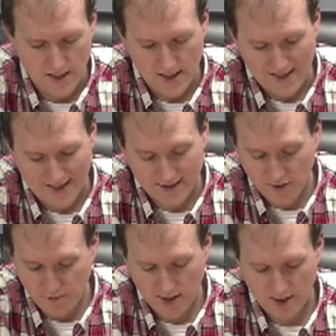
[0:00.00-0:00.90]
At
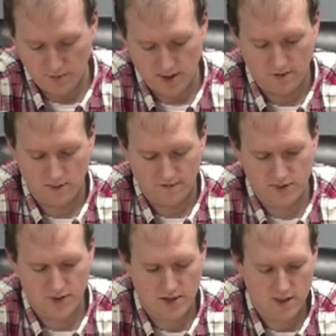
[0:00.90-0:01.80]
this meeting, we
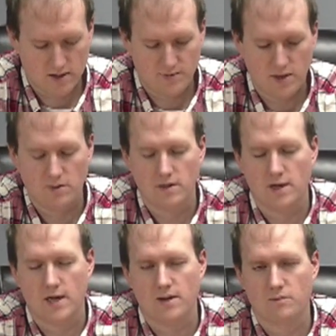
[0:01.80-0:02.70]
first talked about
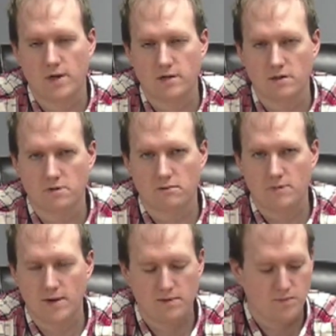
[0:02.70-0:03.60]
the rental
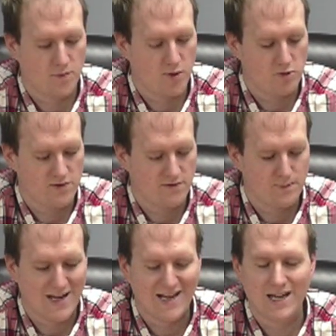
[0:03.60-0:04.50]
agreement proposed
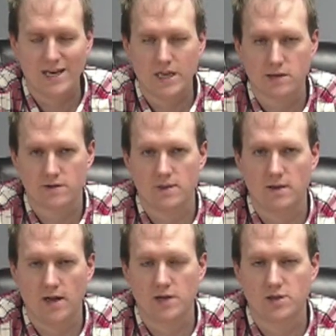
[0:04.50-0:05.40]
by ADRC,
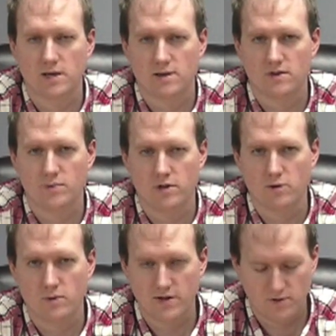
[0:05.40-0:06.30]
the Aging and Disability
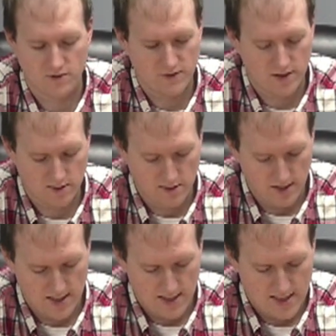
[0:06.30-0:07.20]
Resource Center,
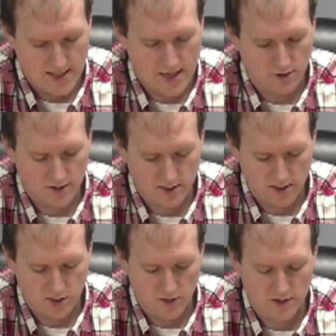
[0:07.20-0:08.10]
looking to
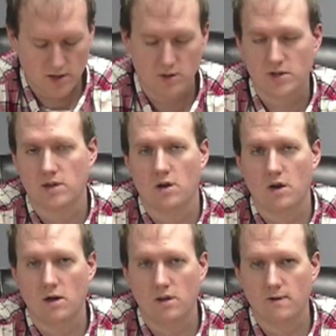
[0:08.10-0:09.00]
use Knutson
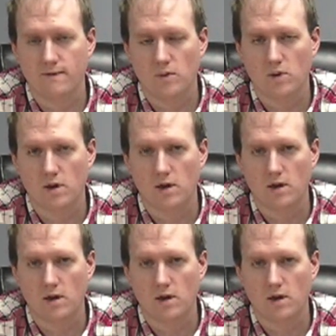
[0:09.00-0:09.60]
Hall for